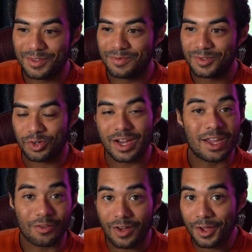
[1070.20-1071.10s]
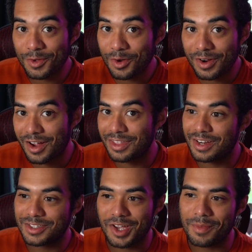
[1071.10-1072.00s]
trading or volume going on
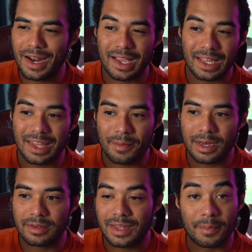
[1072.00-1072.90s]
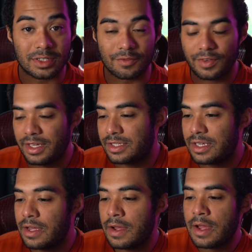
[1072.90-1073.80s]
there. So I may not get that much in fees.
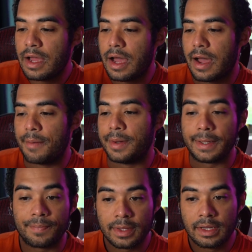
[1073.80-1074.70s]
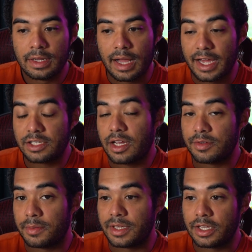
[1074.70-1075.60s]
But I just thought it
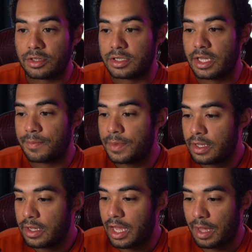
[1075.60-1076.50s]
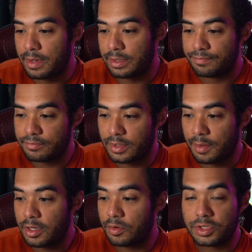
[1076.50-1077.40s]
was something interesting. I mean, let
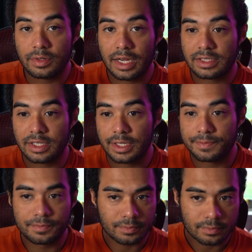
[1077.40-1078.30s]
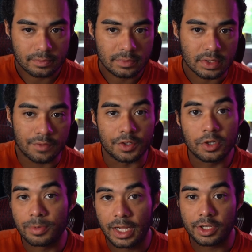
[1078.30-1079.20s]
me know what you guys think. If you
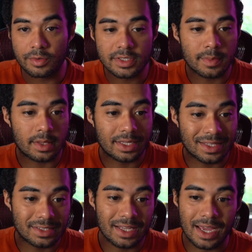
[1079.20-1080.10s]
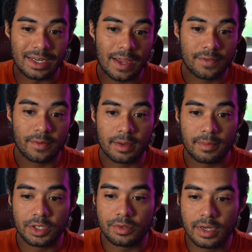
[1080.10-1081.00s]
do plan on doing something like this, I definitely
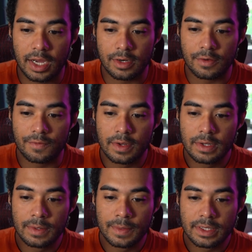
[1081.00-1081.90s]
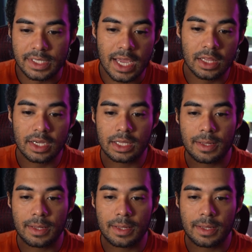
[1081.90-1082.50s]
recommend you kind of take a look at the